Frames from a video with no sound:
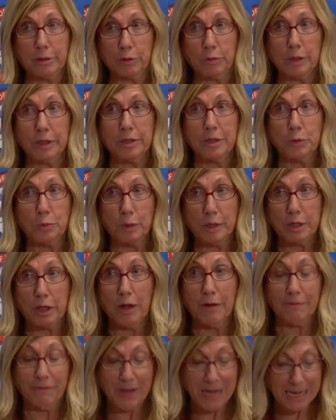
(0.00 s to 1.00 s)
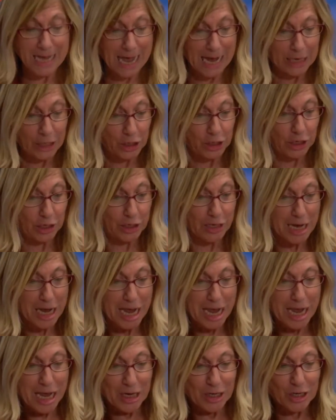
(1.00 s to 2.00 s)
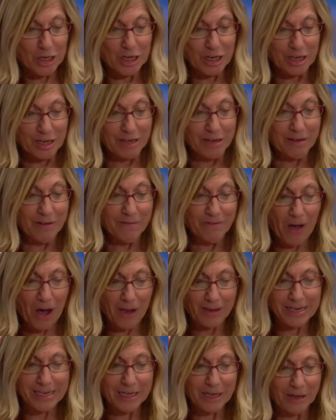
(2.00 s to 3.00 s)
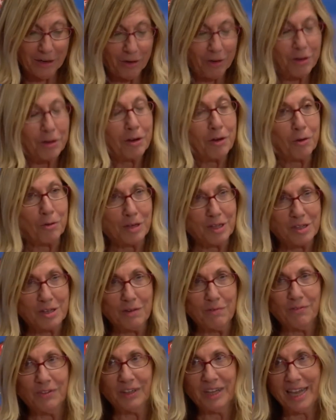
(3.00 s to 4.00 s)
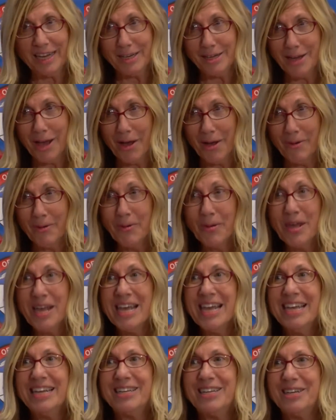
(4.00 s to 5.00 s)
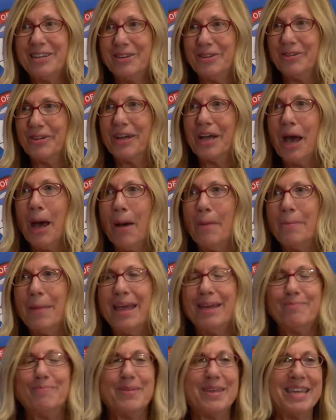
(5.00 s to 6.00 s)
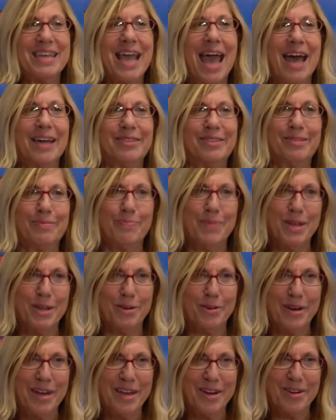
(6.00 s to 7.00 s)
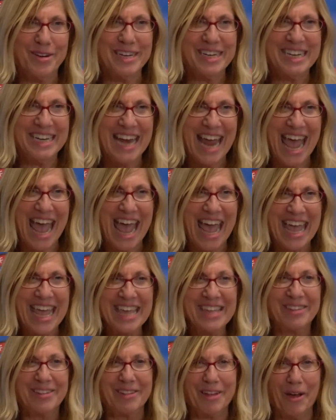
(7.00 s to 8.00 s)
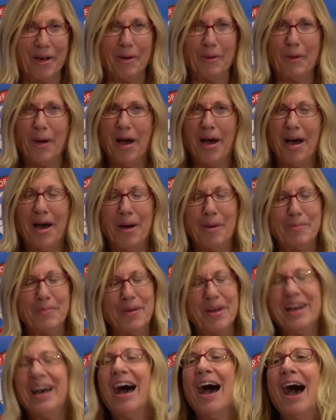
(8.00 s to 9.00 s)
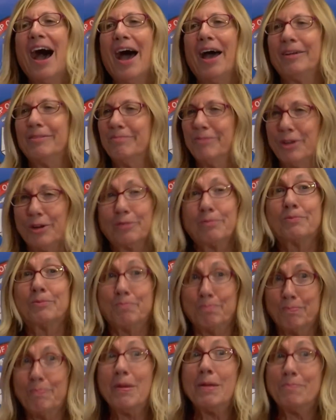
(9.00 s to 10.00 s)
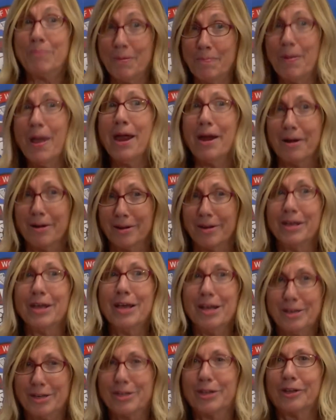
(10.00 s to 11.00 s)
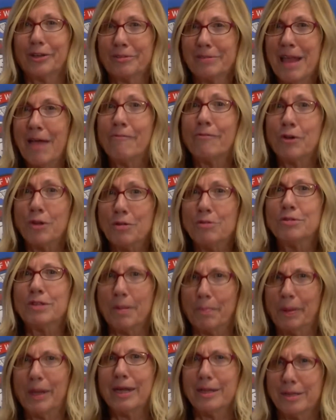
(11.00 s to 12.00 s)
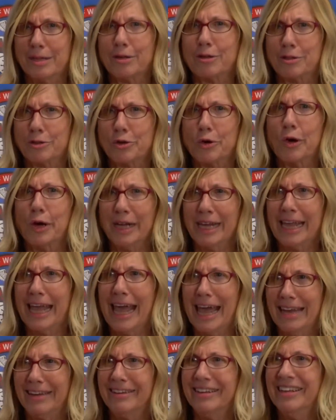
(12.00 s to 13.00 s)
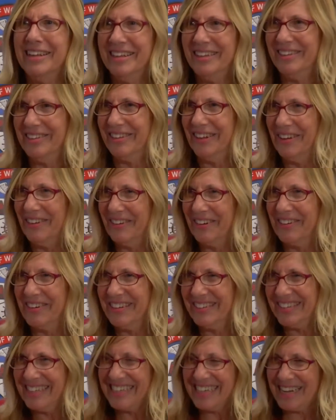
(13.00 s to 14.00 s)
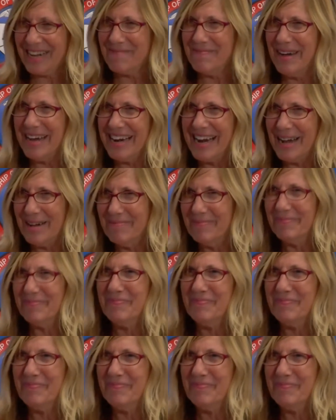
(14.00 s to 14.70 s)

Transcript: Kristen was on vacation. She volunteered Kristen Valendo, to come and be a speaker here today. So um, you're, be prepared to never use a plastic straw again. So, Kristen, come on up.